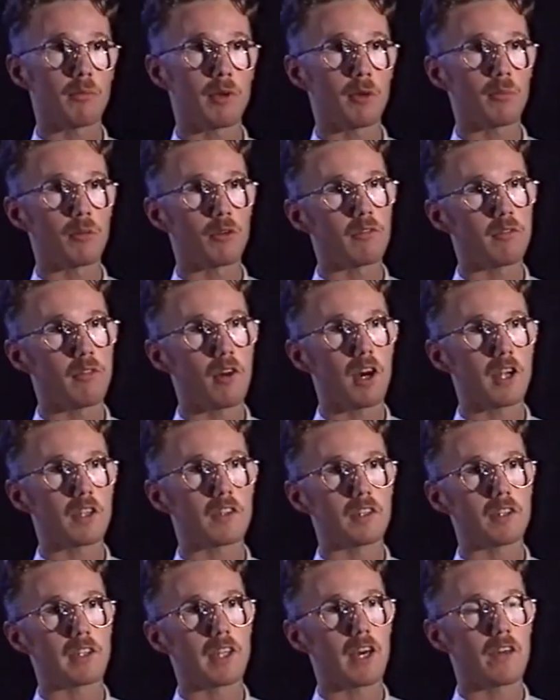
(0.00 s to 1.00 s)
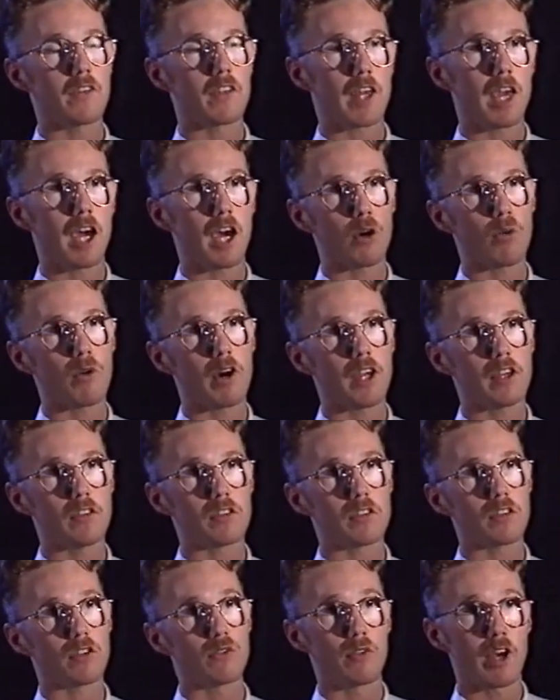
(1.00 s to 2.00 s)
people fighting down the
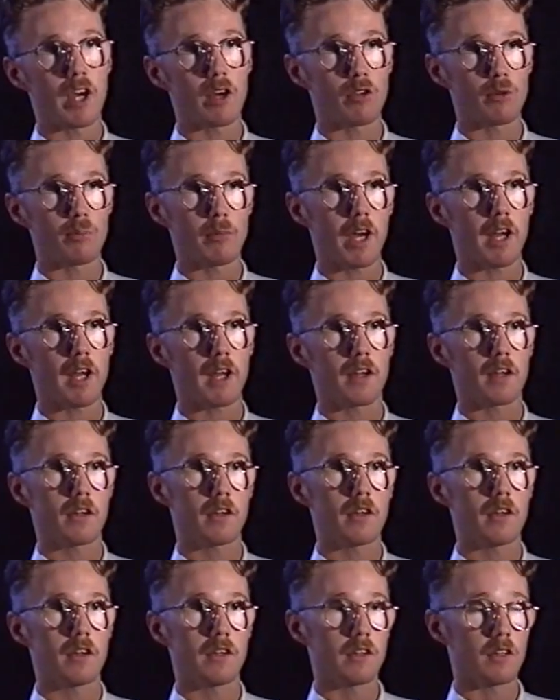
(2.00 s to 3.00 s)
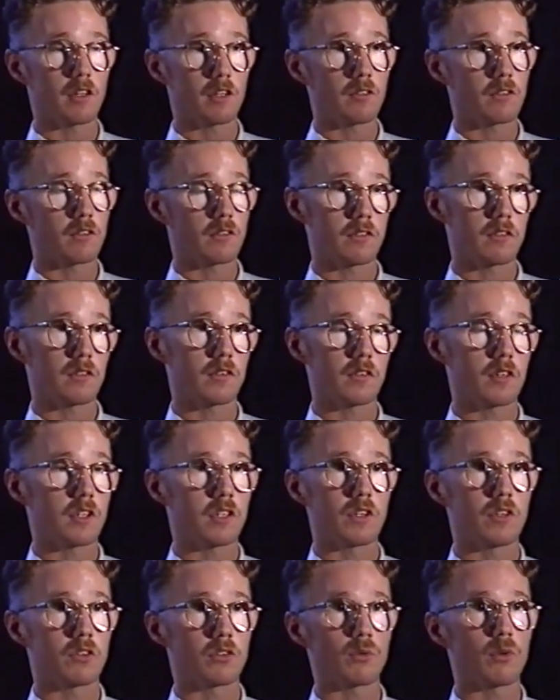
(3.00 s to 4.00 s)
gangways and round the back. It
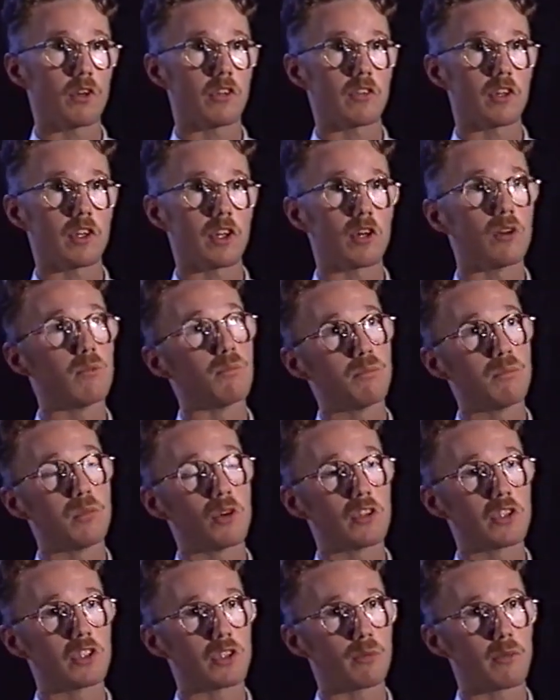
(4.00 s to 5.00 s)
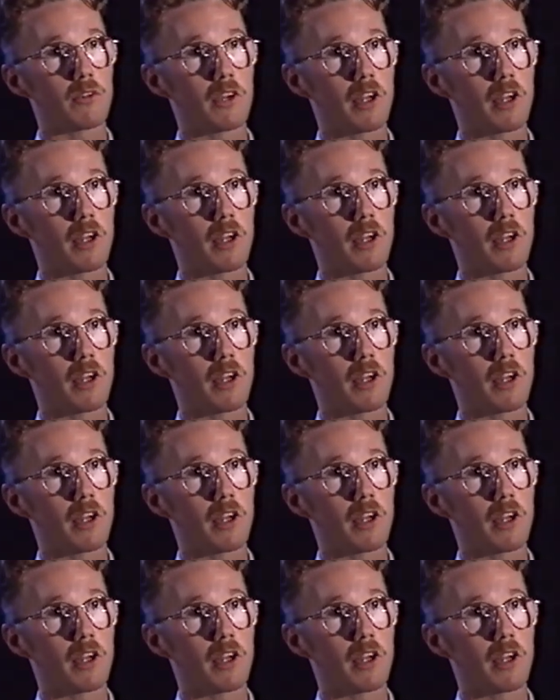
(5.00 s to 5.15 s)
just wanted a good punch-up,